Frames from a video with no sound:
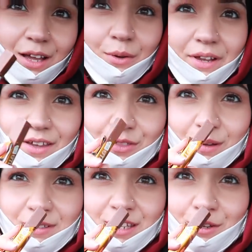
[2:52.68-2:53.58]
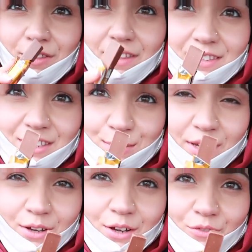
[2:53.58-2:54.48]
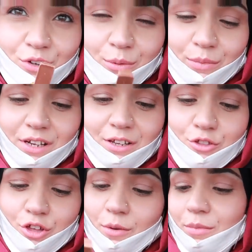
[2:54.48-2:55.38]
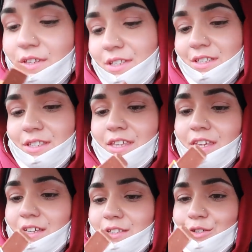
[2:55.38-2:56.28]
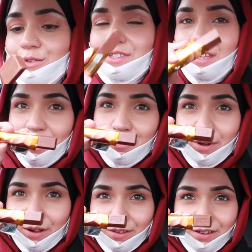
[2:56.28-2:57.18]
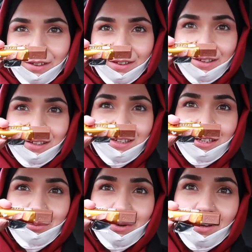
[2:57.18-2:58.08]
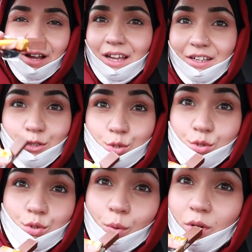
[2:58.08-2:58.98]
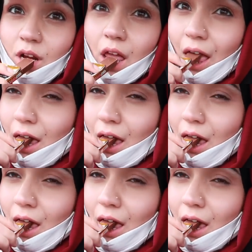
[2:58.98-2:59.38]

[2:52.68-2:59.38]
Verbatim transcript: Oh yeah, I thought I would tell you that this is what I got from the Lindt shop. This is the salted caramel Lindt bar and it's so good.